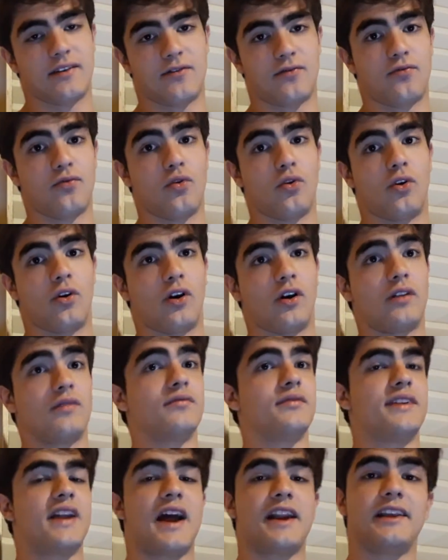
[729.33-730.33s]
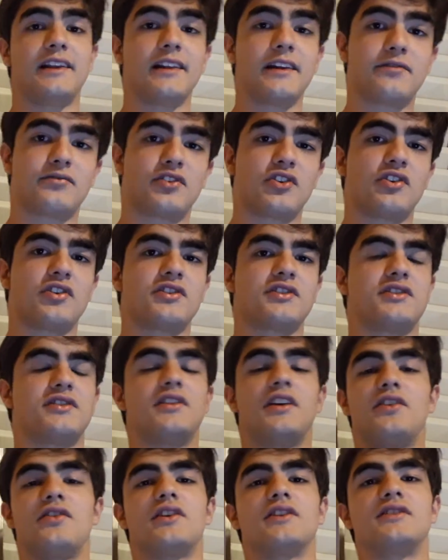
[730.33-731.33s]
for natty lifters
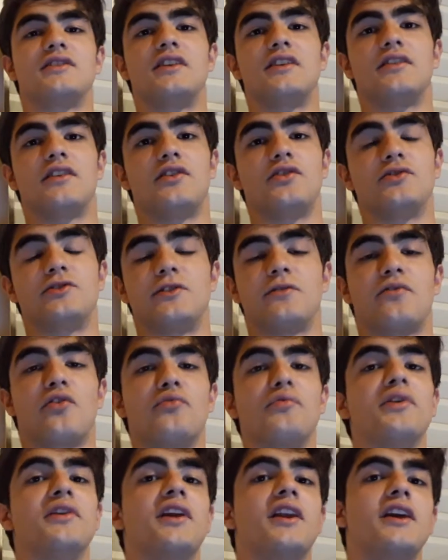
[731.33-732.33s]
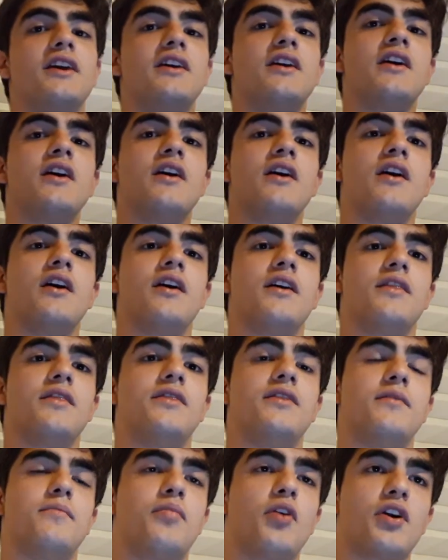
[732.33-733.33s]
that you can see in the YouTube community,
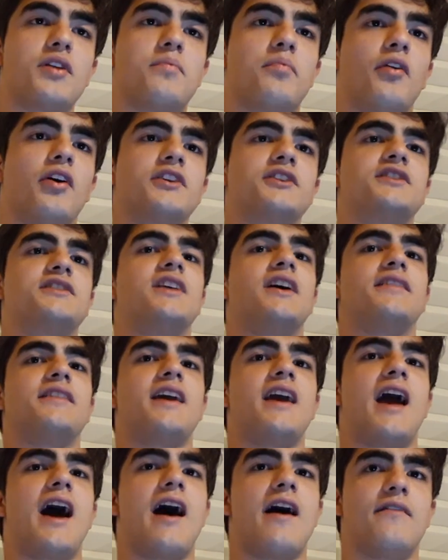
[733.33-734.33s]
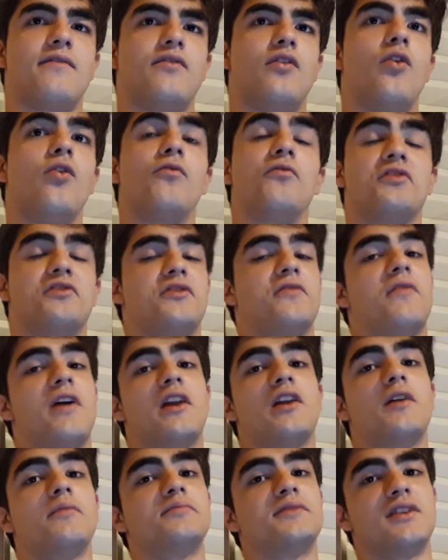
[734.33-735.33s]
the body parts that they have
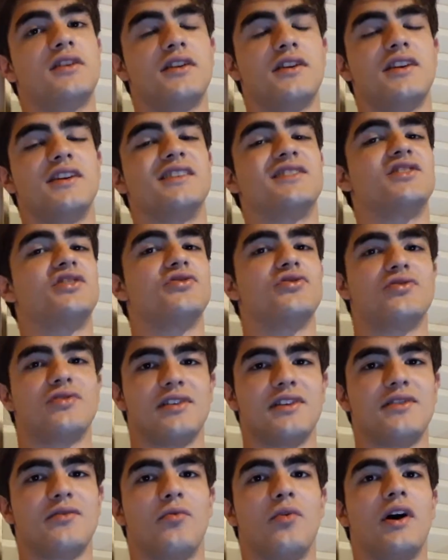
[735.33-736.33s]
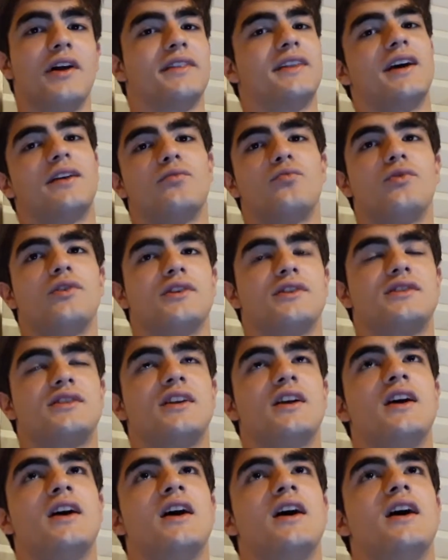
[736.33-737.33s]
overdeveloped is usually the one that
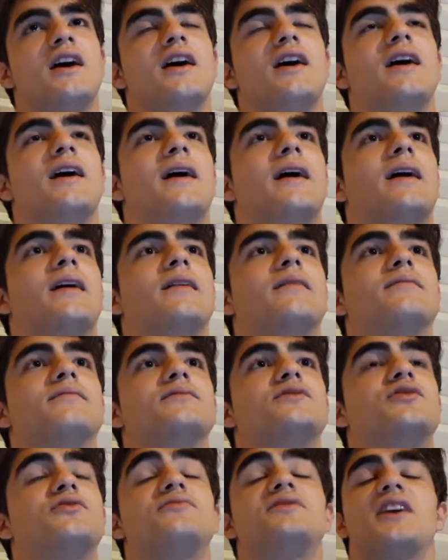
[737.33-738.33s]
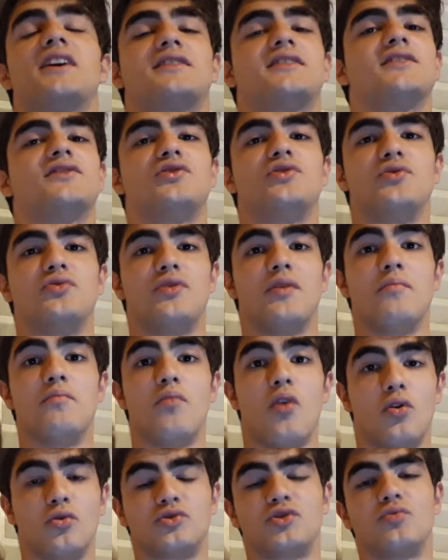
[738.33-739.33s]
was subjected to the
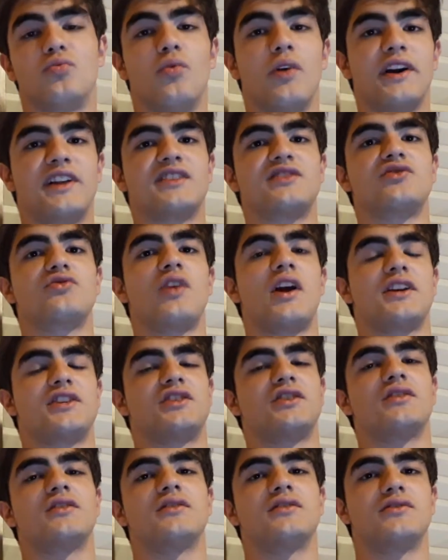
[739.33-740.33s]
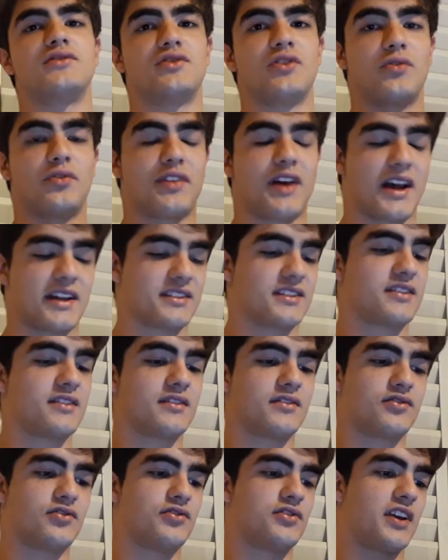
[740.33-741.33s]
most weighted stretch. So
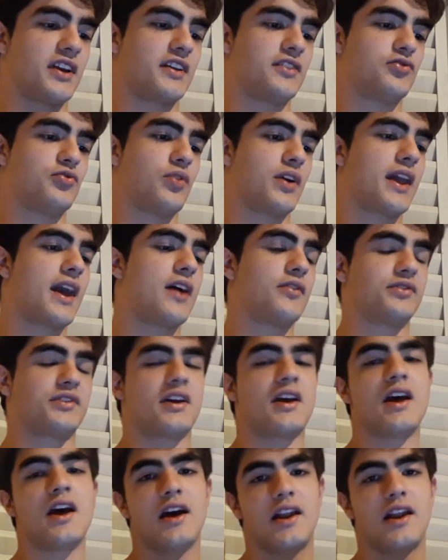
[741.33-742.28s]
that's to take into account.